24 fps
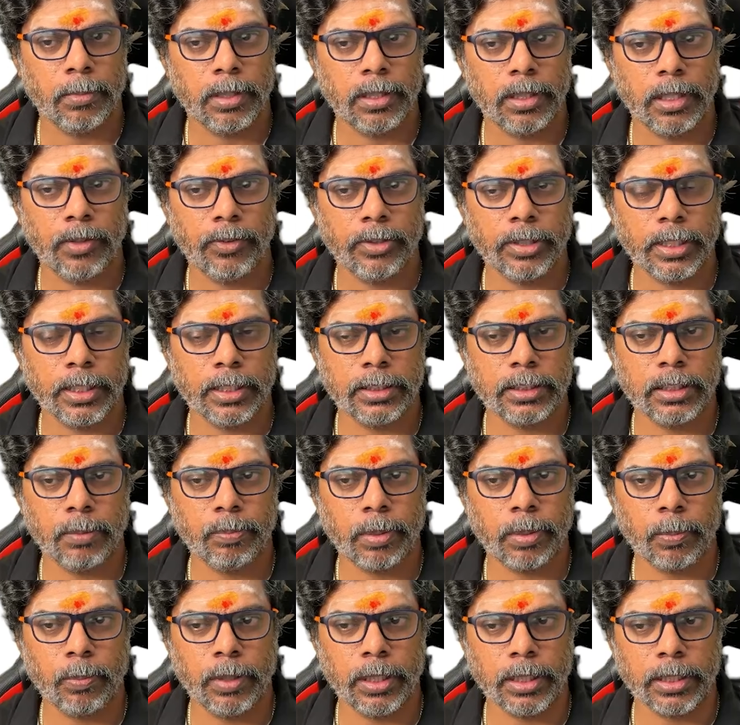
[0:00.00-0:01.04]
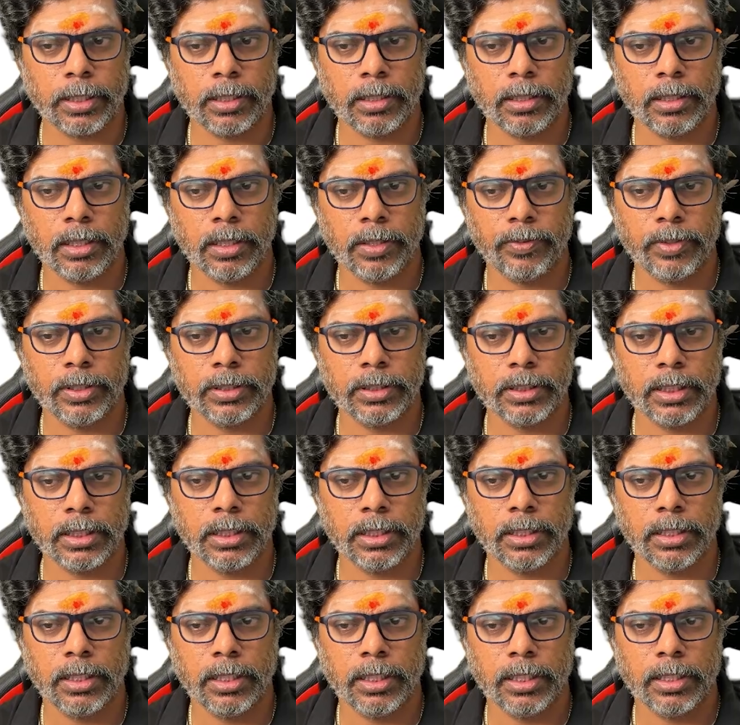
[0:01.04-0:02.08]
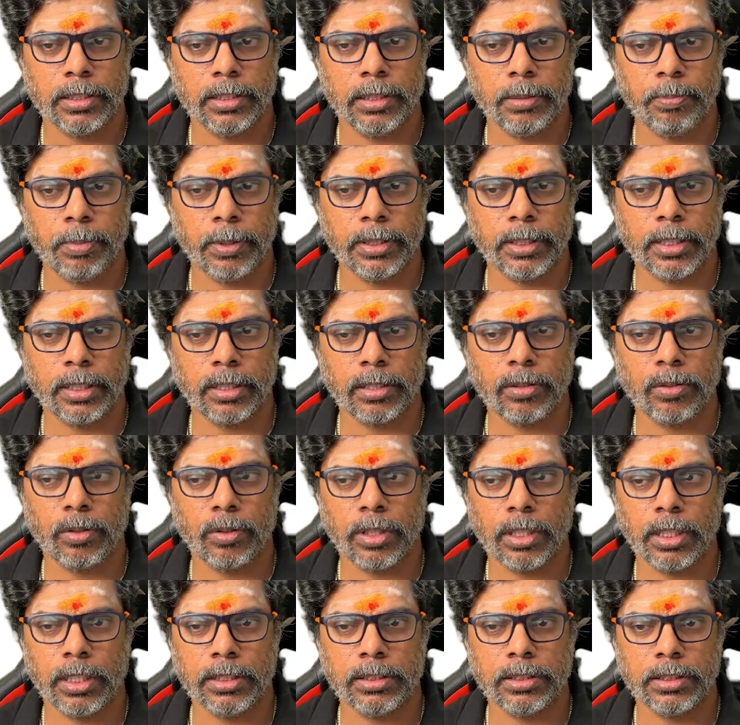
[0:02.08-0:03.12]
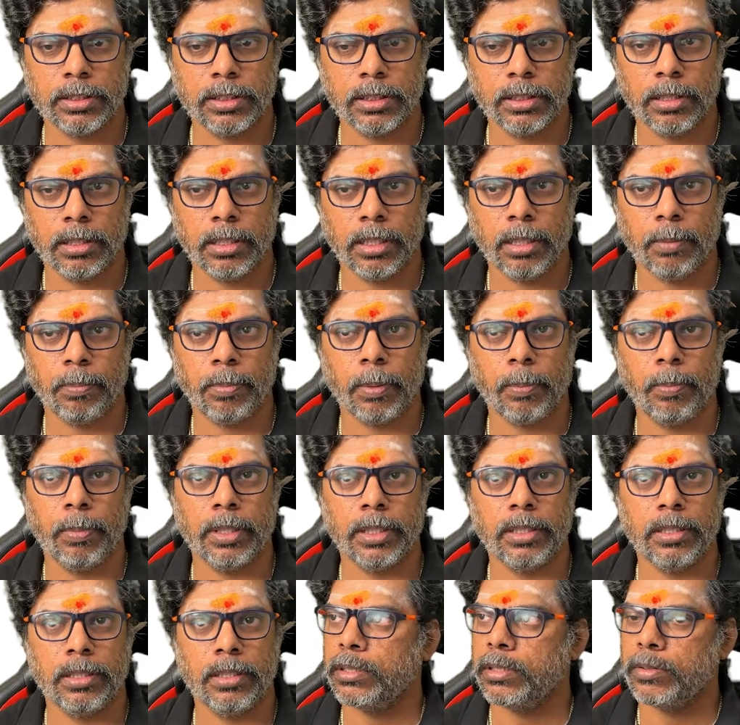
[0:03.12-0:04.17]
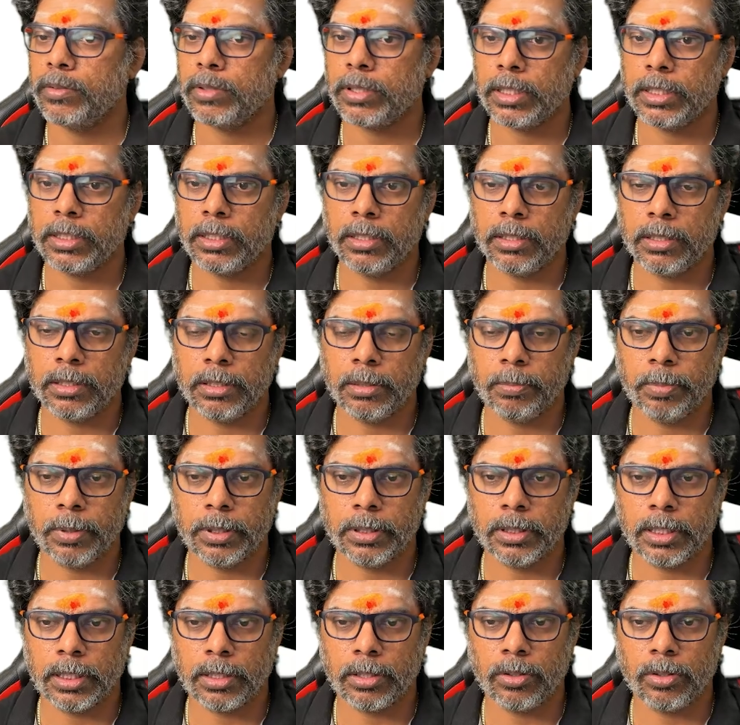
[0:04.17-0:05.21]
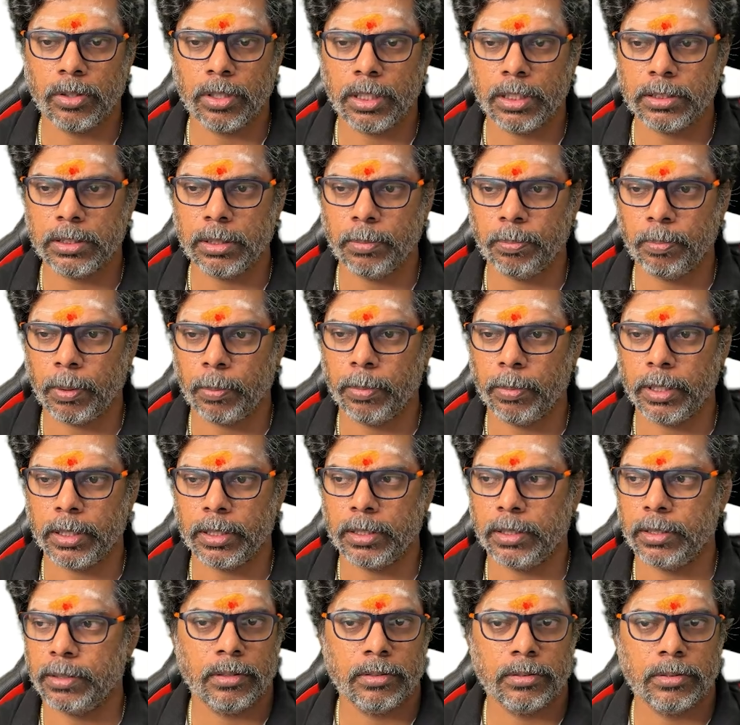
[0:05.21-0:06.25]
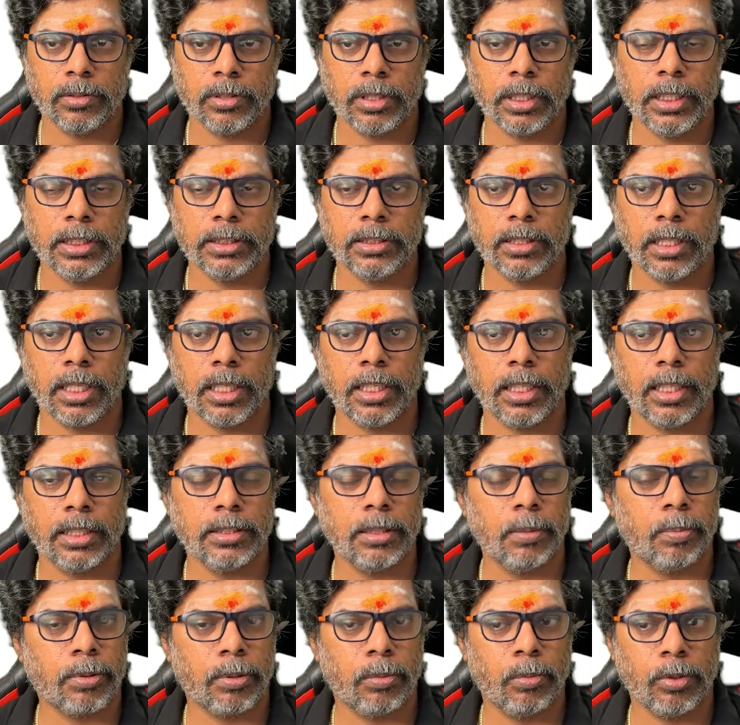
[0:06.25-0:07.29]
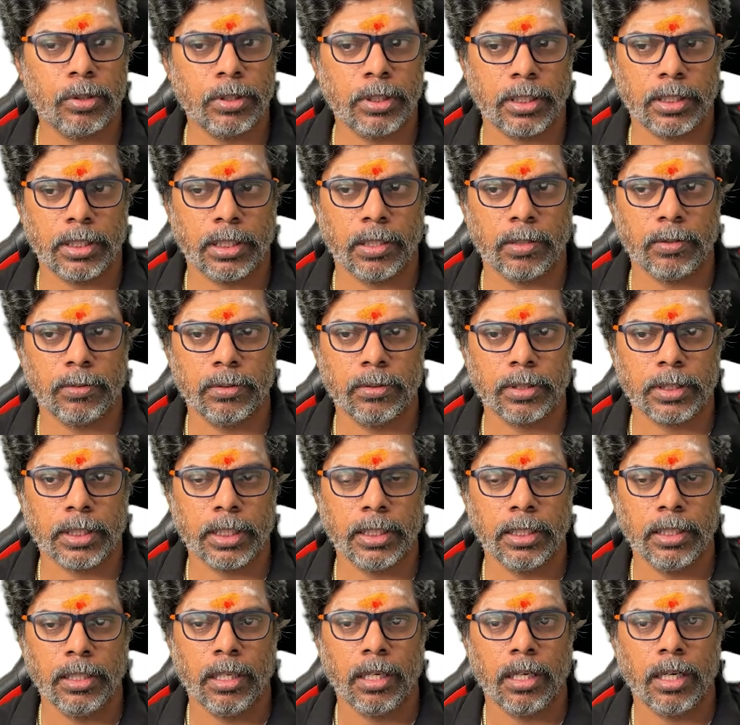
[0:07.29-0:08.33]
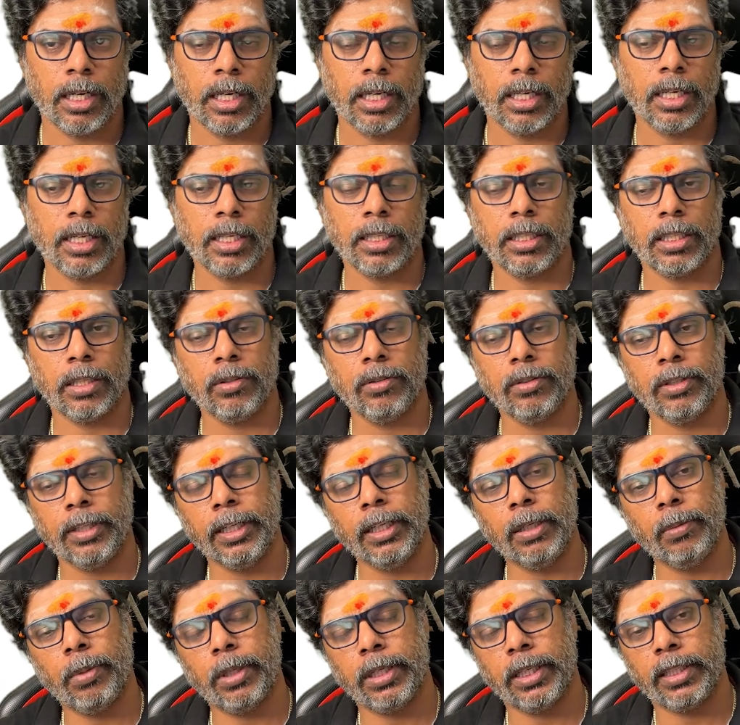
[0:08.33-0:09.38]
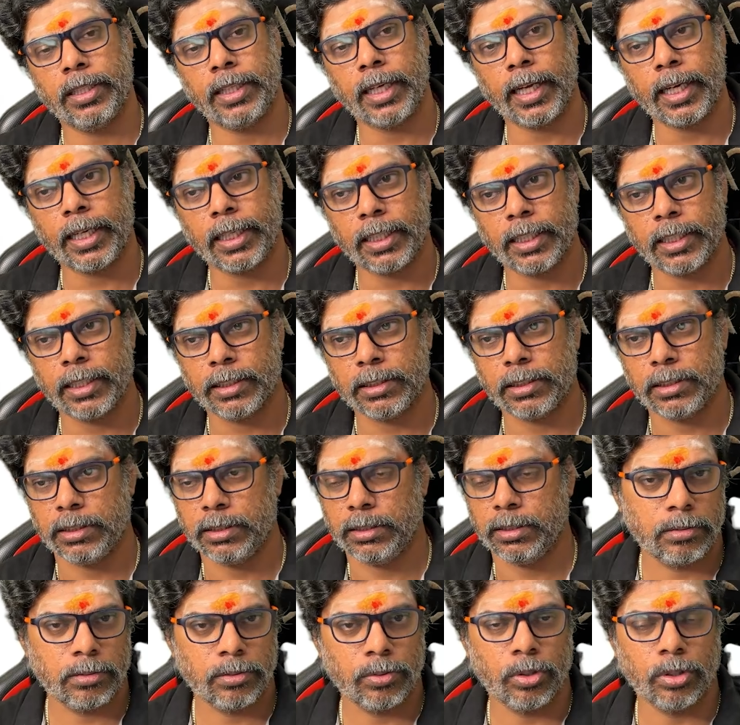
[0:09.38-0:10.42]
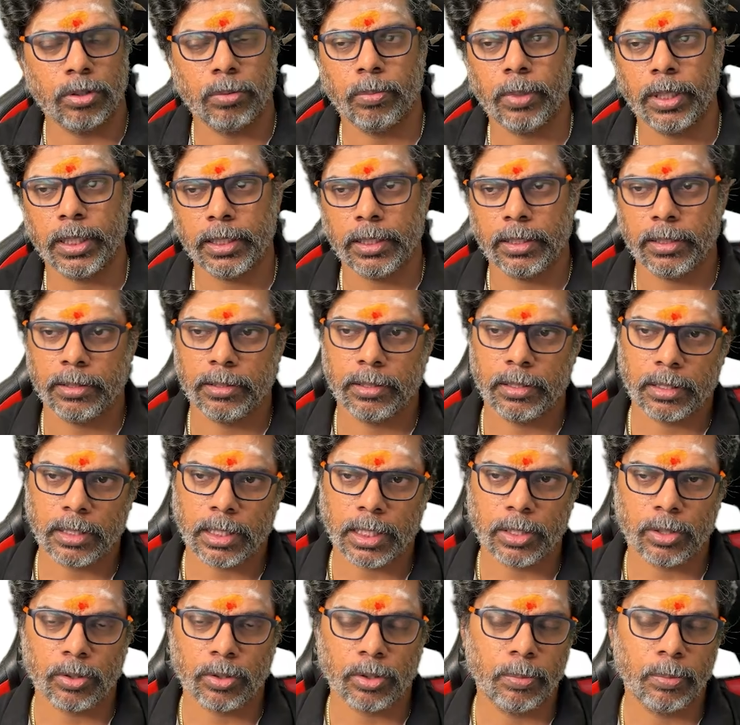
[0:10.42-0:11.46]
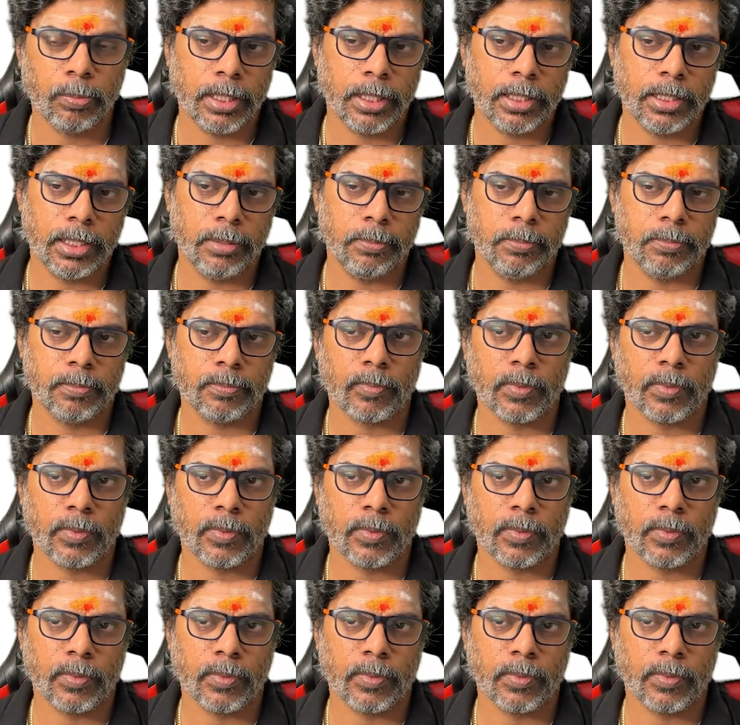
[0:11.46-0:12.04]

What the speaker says: Everything is in the public. If you see Dipinder Goyal is public, okay, Dipinder Goyal is a public, so he is not as a promoter now. Okay, all are now independent directors controlled by them.